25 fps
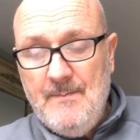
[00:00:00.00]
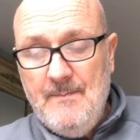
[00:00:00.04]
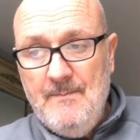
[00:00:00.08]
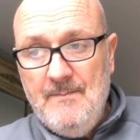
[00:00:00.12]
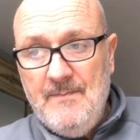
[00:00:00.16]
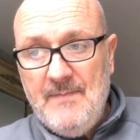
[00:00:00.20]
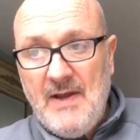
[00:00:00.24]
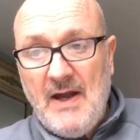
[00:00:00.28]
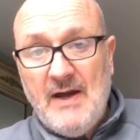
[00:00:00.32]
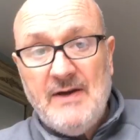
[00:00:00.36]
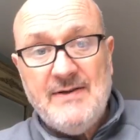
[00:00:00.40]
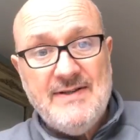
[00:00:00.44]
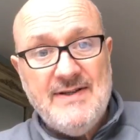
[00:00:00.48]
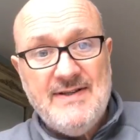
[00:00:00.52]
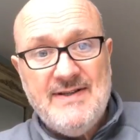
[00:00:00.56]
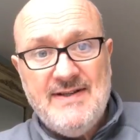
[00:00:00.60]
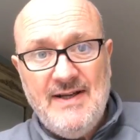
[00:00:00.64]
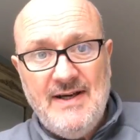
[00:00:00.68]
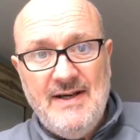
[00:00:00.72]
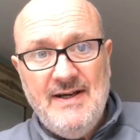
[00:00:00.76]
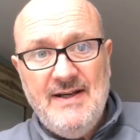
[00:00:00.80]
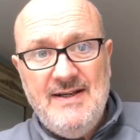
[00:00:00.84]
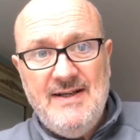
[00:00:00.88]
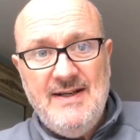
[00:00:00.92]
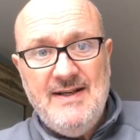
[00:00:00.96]
Our
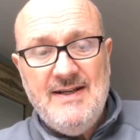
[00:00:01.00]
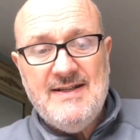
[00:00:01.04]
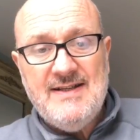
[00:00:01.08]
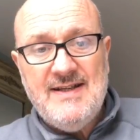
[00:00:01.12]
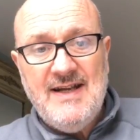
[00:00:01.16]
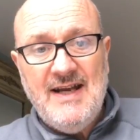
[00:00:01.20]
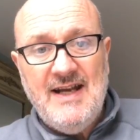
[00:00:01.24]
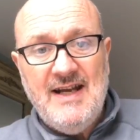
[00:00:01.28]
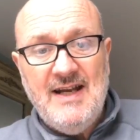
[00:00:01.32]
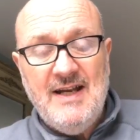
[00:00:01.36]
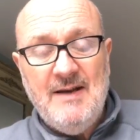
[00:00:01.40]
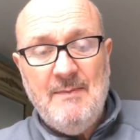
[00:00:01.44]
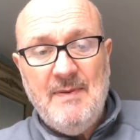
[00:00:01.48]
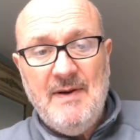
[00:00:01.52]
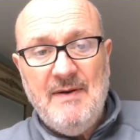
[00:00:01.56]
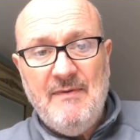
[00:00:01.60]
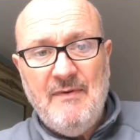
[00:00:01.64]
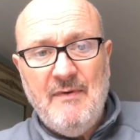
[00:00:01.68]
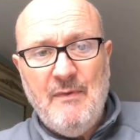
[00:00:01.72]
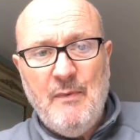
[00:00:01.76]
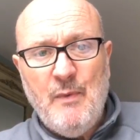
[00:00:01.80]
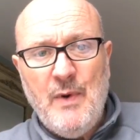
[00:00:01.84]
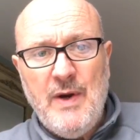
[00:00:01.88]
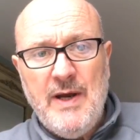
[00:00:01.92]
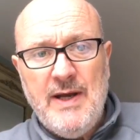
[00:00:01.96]
society is taking a bit of a
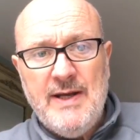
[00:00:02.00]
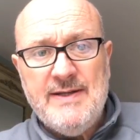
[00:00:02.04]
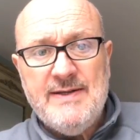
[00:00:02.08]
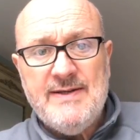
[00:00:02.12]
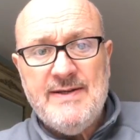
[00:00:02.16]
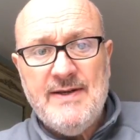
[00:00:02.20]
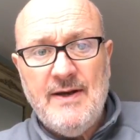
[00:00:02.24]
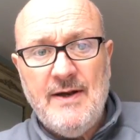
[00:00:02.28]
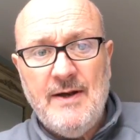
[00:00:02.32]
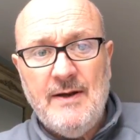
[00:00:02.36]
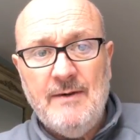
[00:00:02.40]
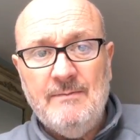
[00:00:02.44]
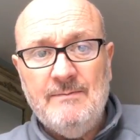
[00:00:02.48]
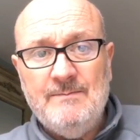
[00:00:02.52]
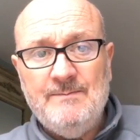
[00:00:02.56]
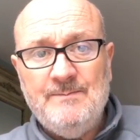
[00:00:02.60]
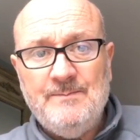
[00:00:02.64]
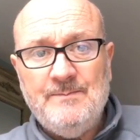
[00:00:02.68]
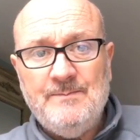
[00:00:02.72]
weird turn.